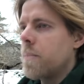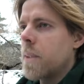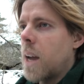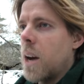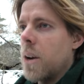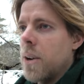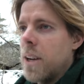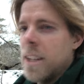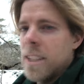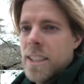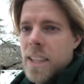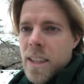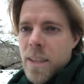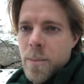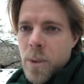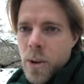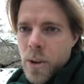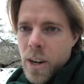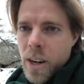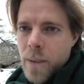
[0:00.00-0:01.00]
arise in
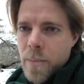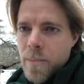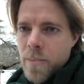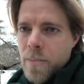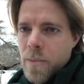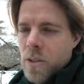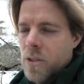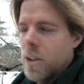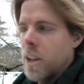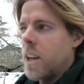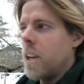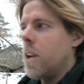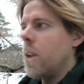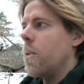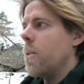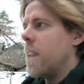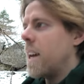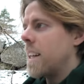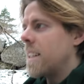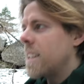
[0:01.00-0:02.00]
the morning. So I
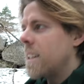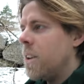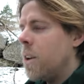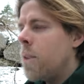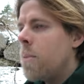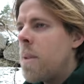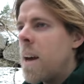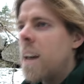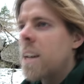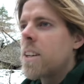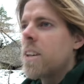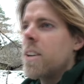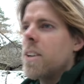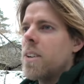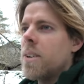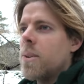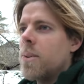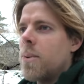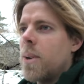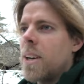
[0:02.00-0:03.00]
know that no
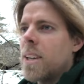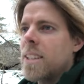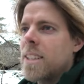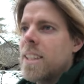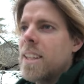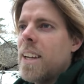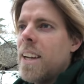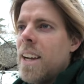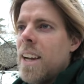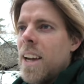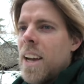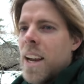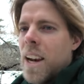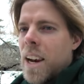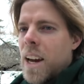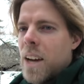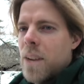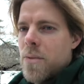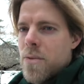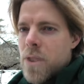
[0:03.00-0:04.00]
matter what
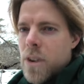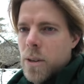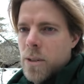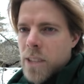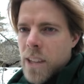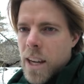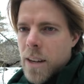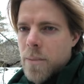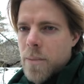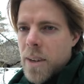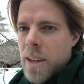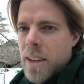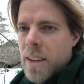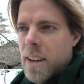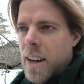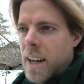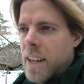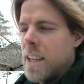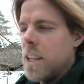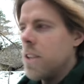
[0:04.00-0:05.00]
life throws at
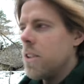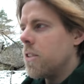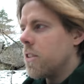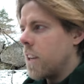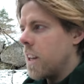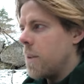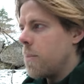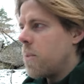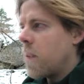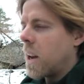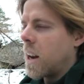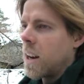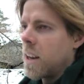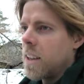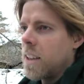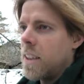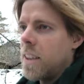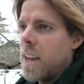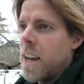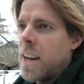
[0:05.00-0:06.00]
me, I need to sleep well.
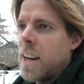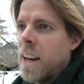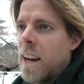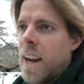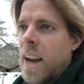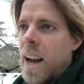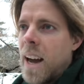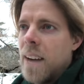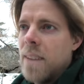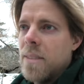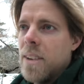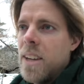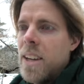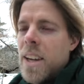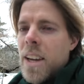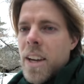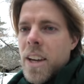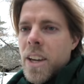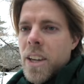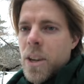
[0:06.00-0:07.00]
Then I have,
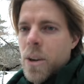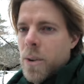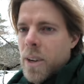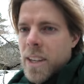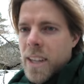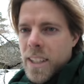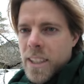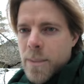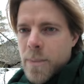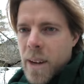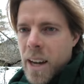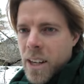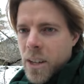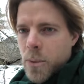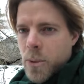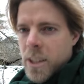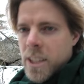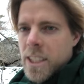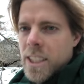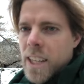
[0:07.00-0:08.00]
you know, it doesn't
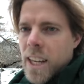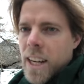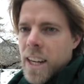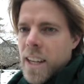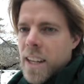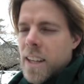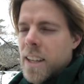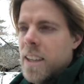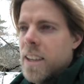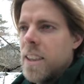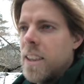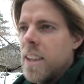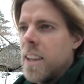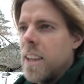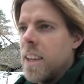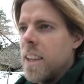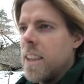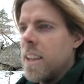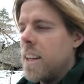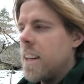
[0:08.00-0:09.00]
matter which side
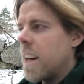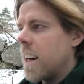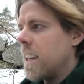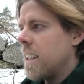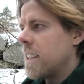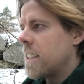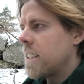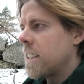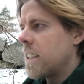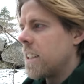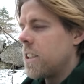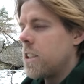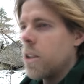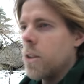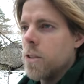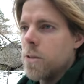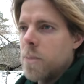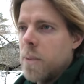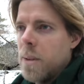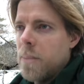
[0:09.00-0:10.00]
the dice
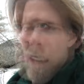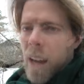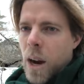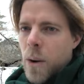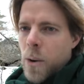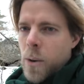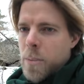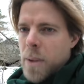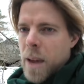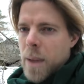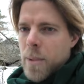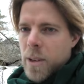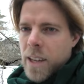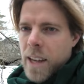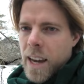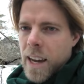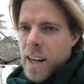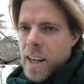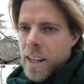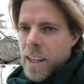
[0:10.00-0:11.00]
shows me. I will be able
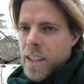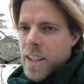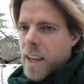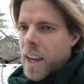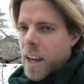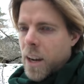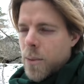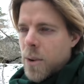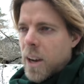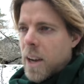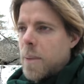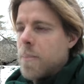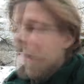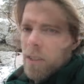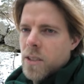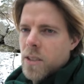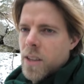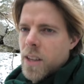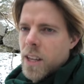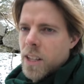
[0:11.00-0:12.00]
to handle it anyway.
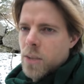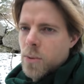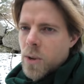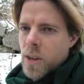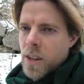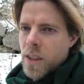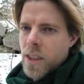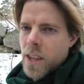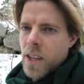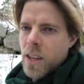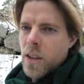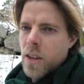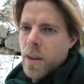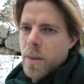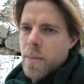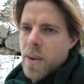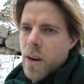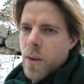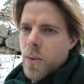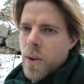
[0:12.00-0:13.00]
So that is one thing you
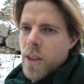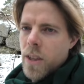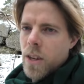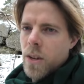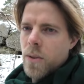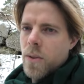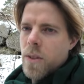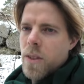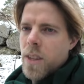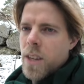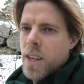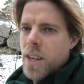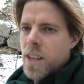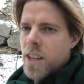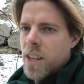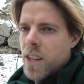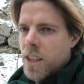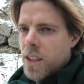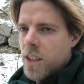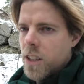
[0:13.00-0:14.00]
can bear with you, the
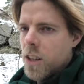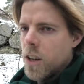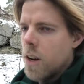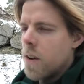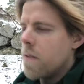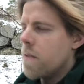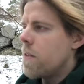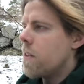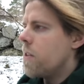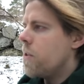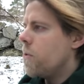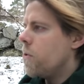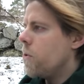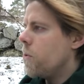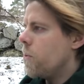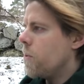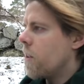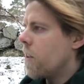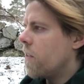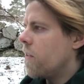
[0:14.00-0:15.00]
teaching of the
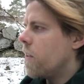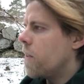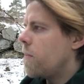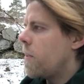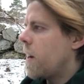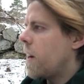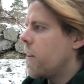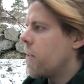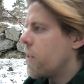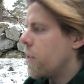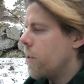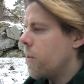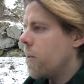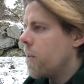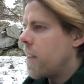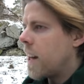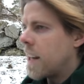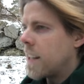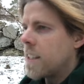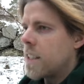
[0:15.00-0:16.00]
Rune of Perthro,
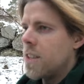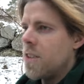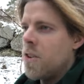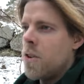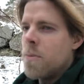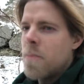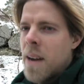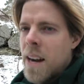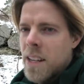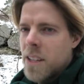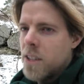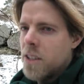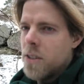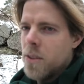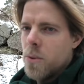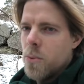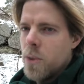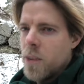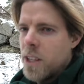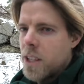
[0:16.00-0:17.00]
that no
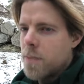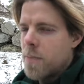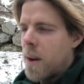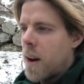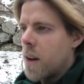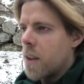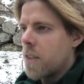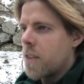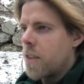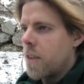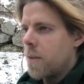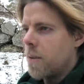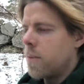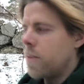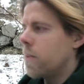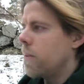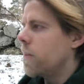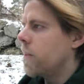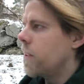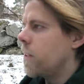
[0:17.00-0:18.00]
matter which path
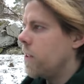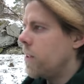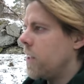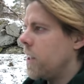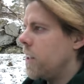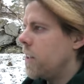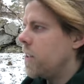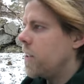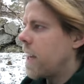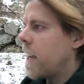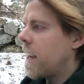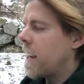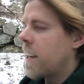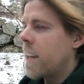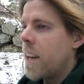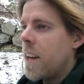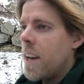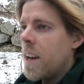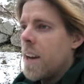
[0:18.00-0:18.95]
you need to take,